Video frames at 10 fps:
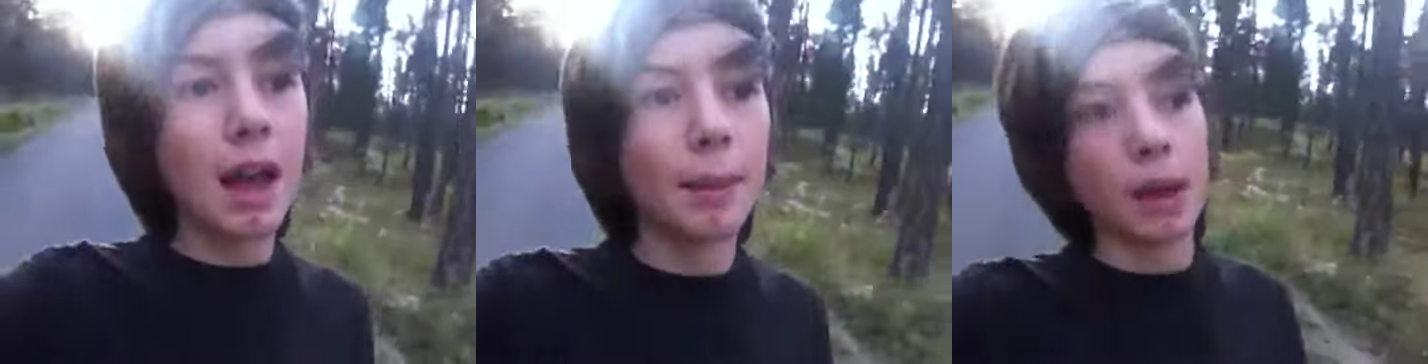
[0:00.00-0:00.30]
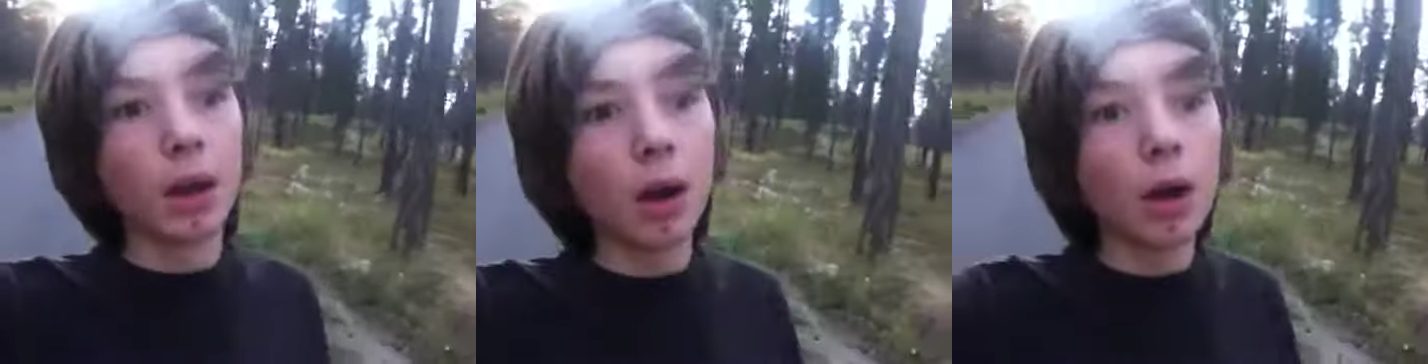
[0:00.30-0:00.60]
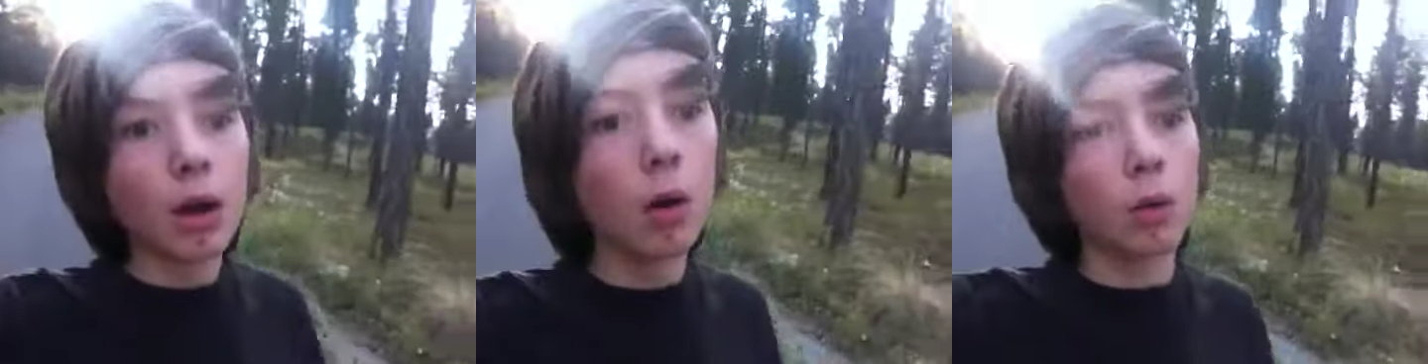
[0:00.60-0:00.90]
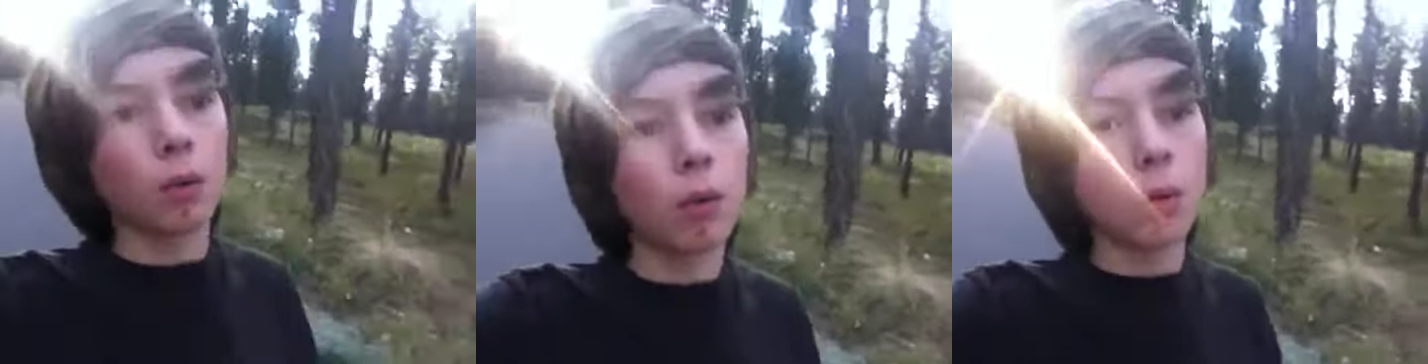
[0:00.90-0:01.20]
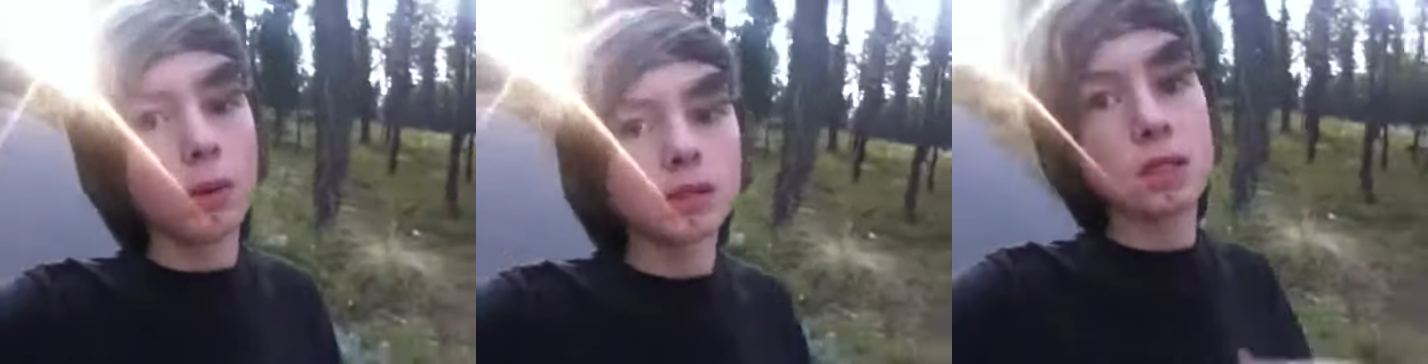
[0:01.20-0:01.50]
I'm like, oh,
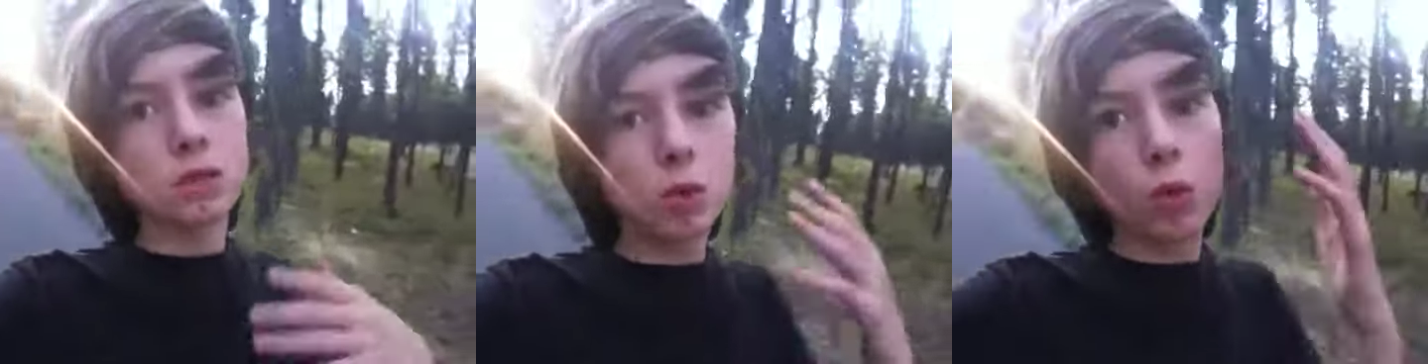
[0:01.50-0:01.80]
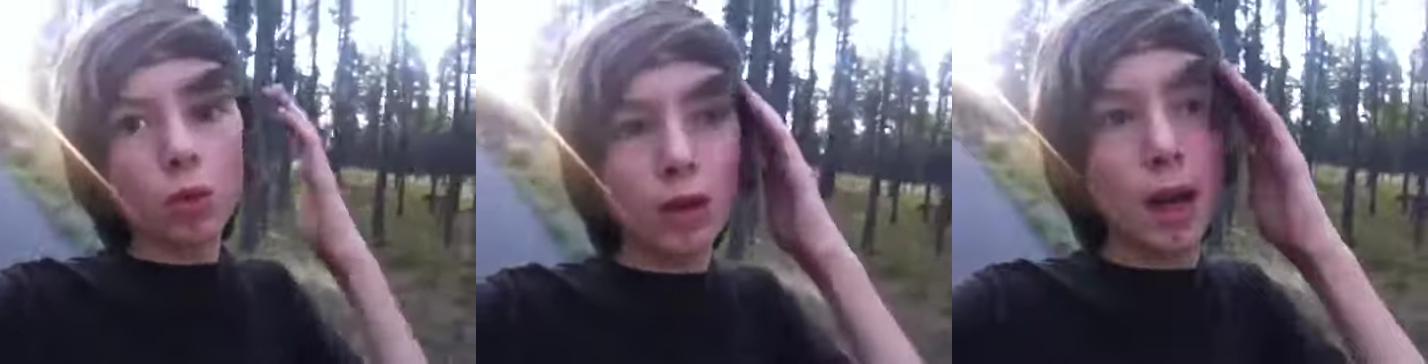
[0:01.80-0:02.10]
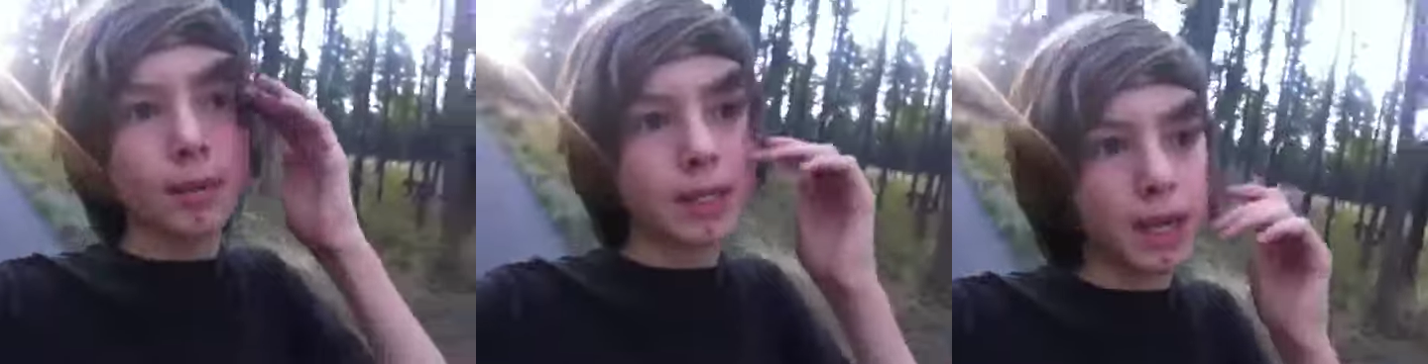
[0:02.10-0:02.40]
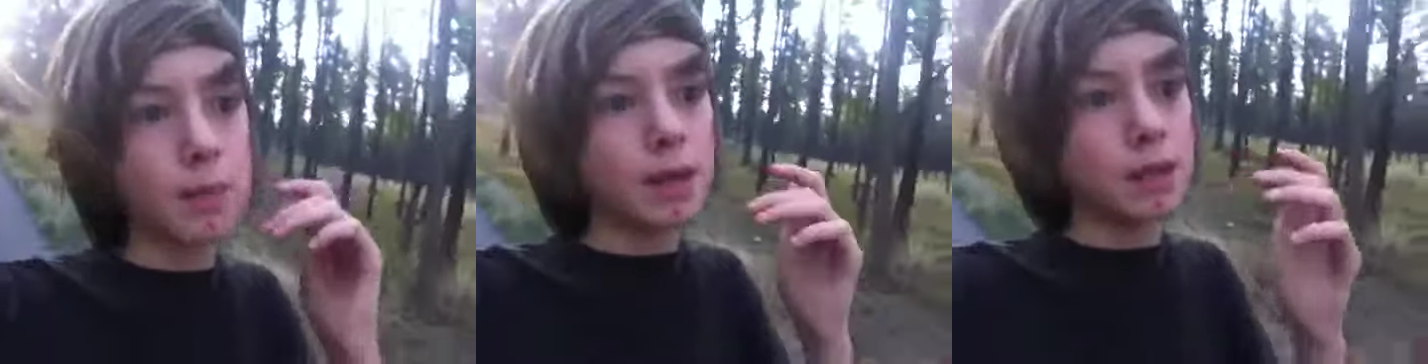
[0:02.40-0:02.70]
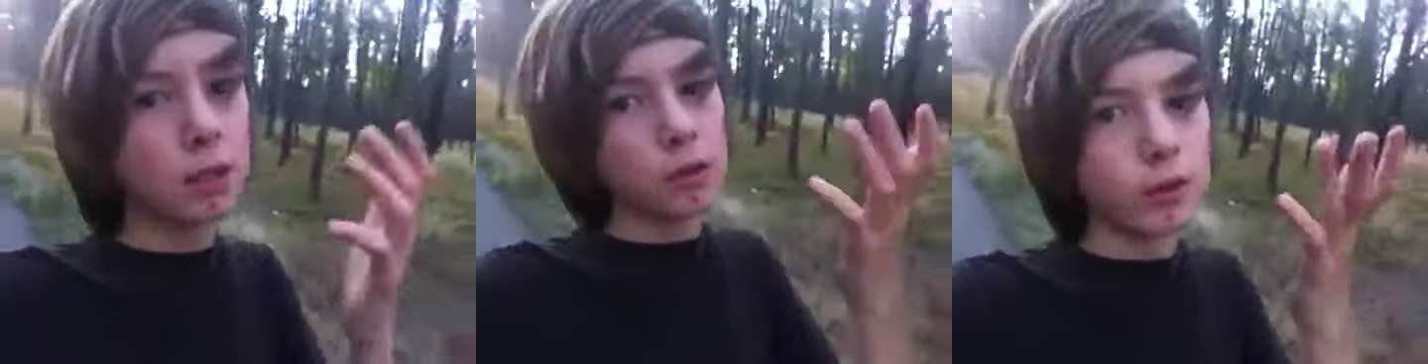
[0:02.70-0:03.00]
once school comes I can
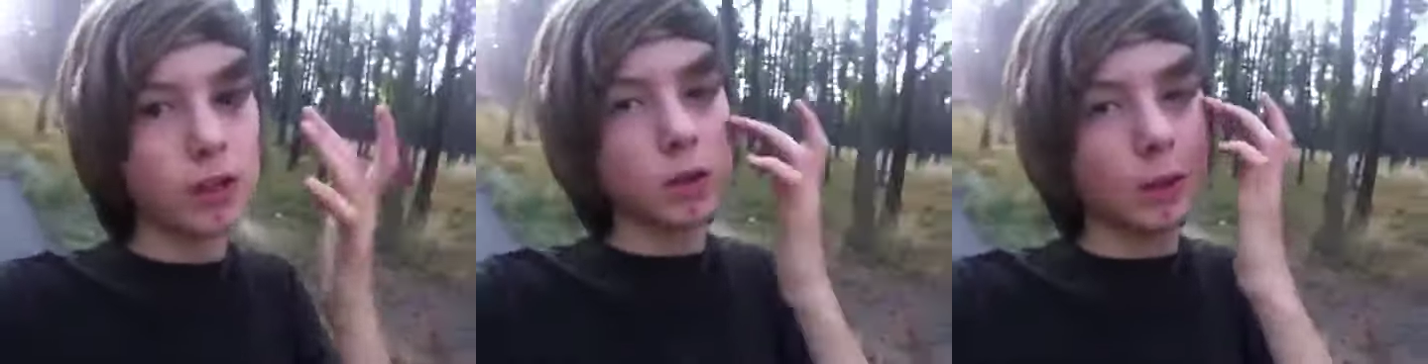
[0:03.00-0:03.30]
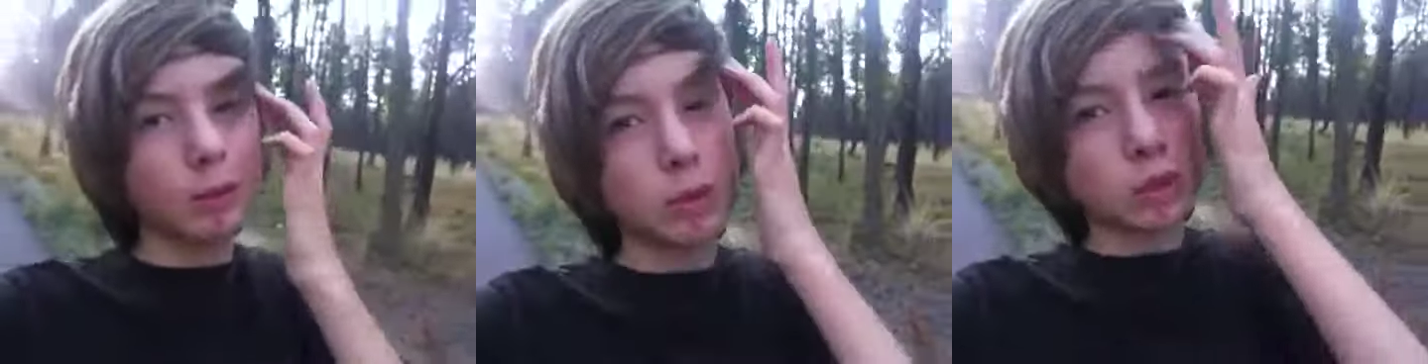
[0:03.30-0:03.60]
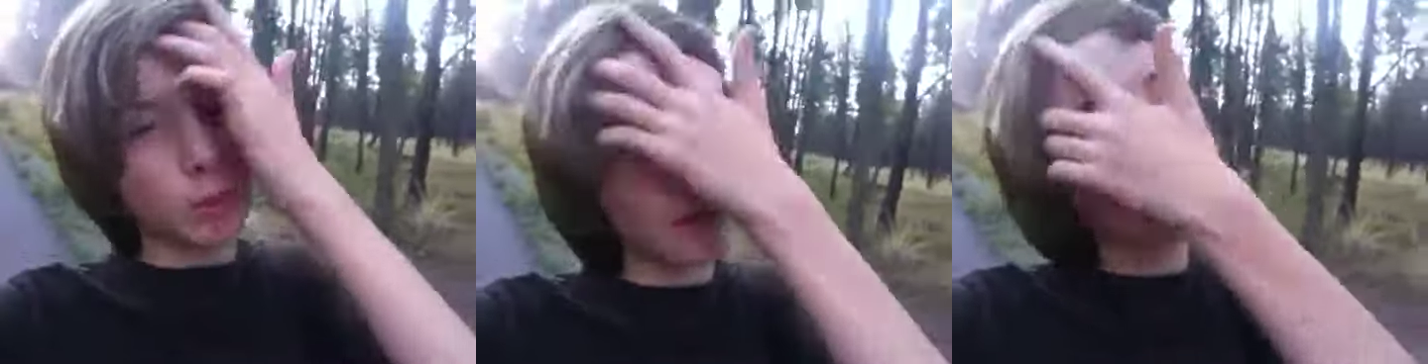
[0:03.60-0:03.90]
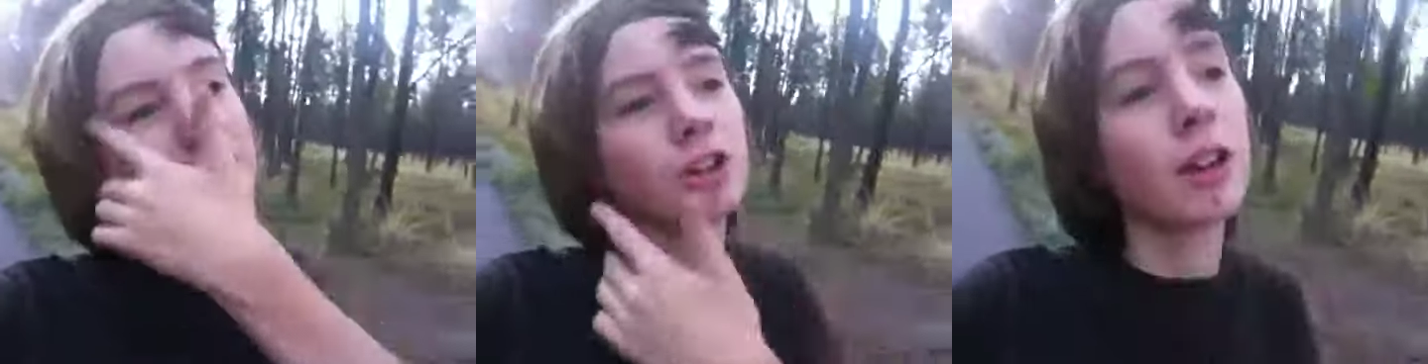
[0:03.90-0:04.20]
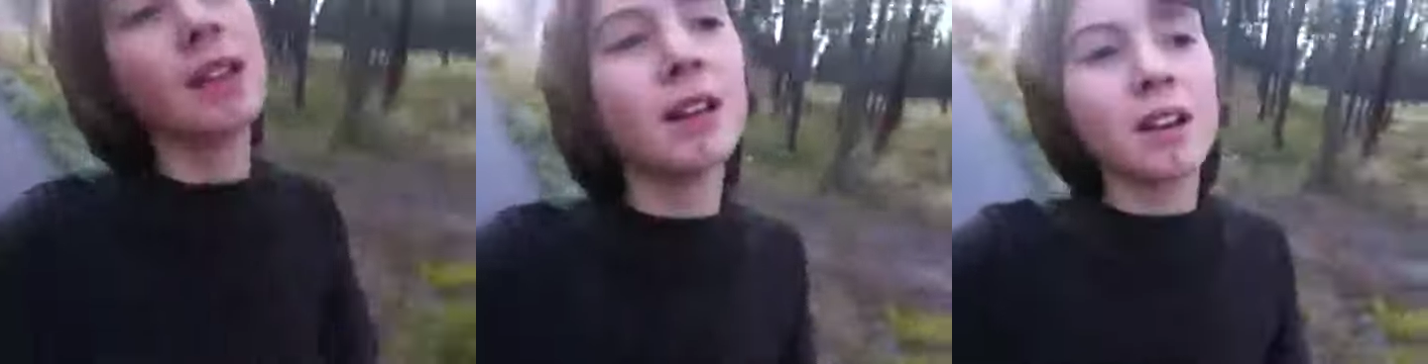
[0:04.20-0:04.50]
make two videos a week, which is weird considering